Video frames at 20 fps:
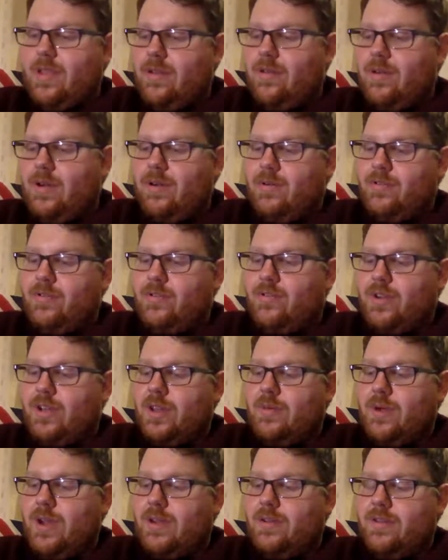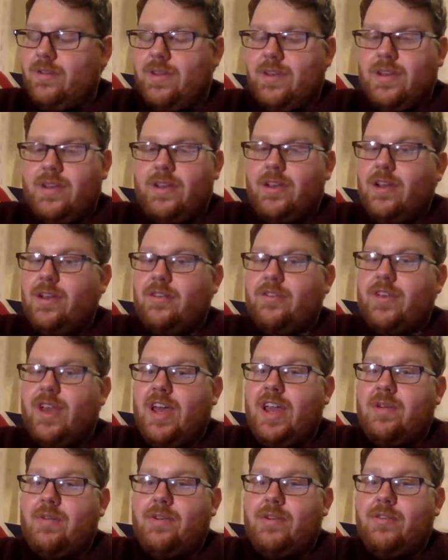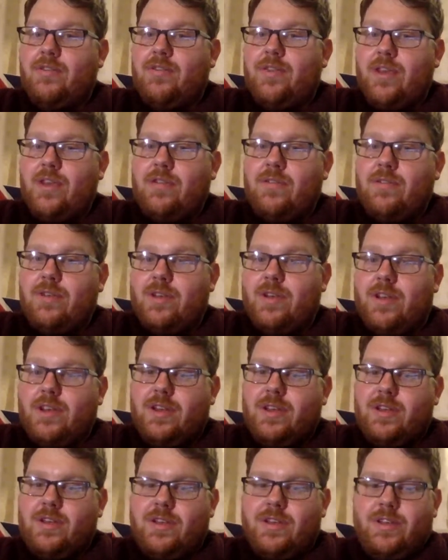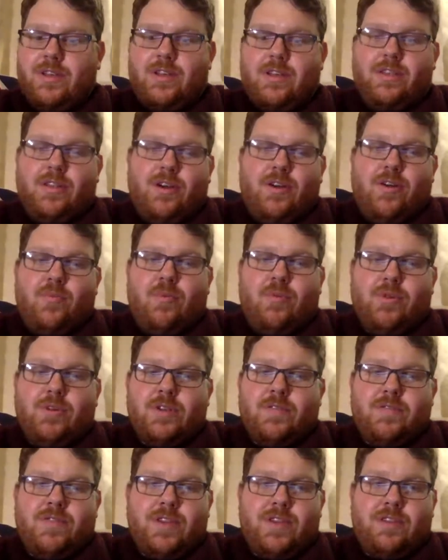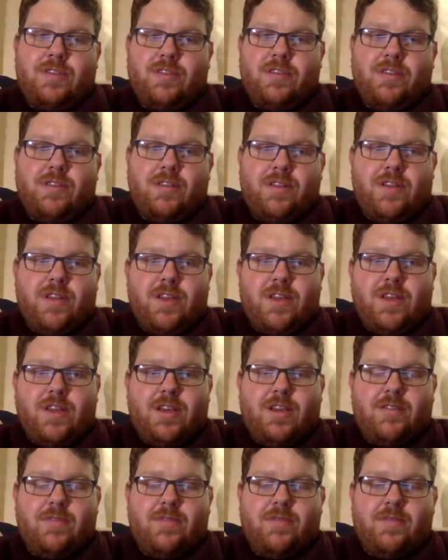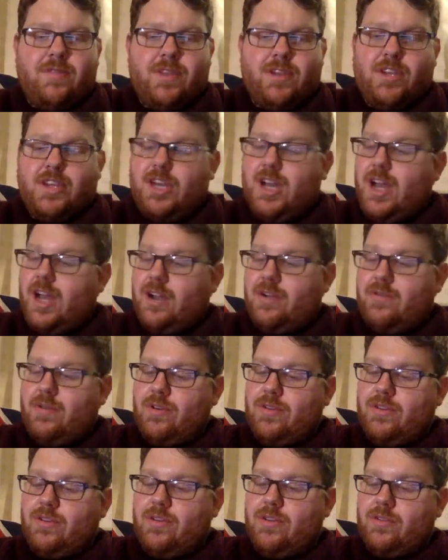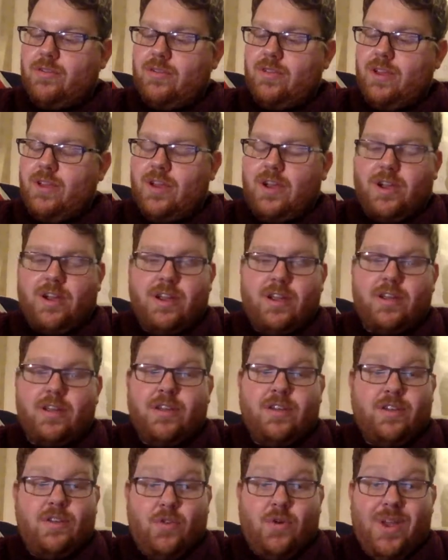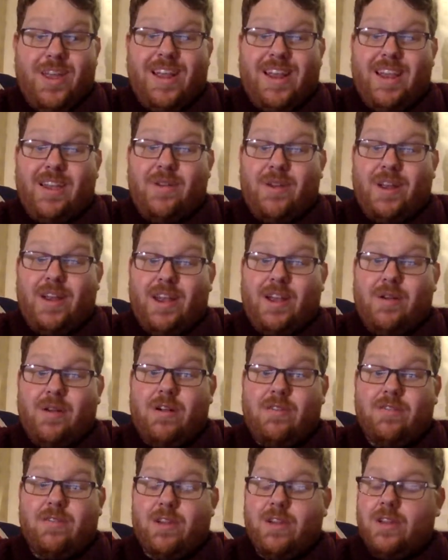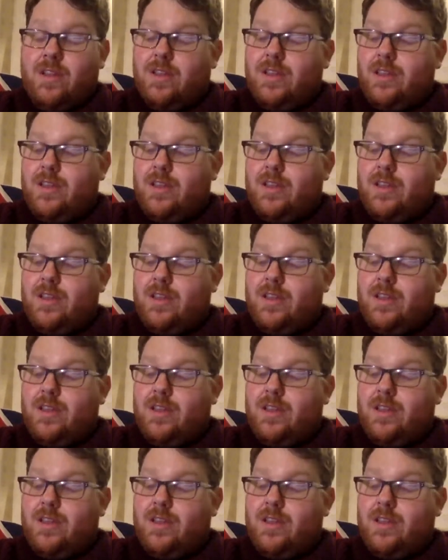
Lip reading: I was talking about. And anyone who's new, the whole point of this chat was to, and I'm going to quickly go over it.